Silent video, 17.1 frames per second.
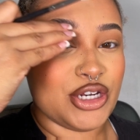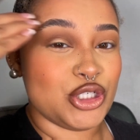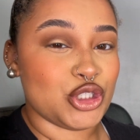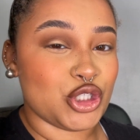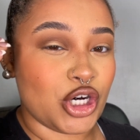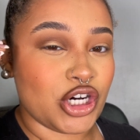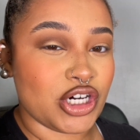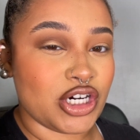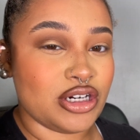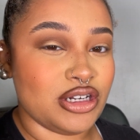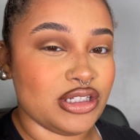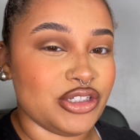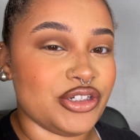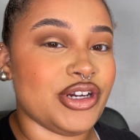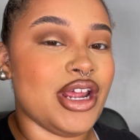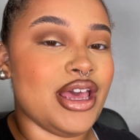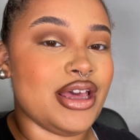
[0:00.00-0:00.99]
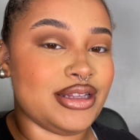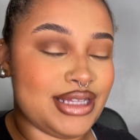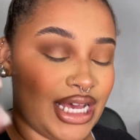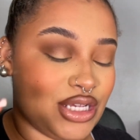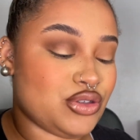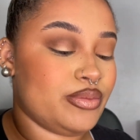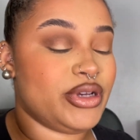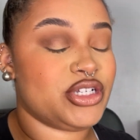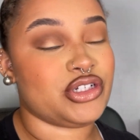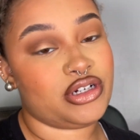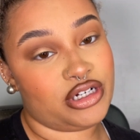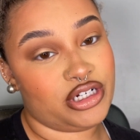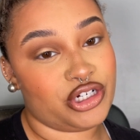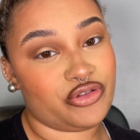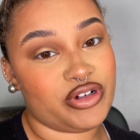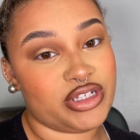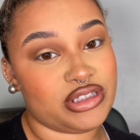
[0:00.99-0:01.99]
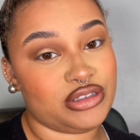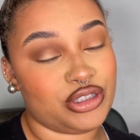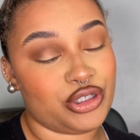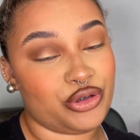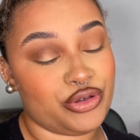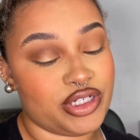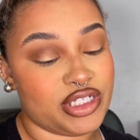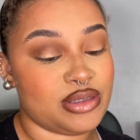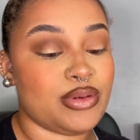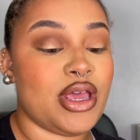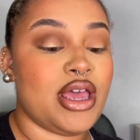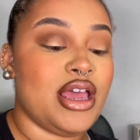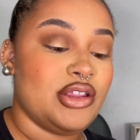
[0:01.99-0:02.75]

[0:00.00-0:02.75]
dark color. That's what makes your cut crease look crisp.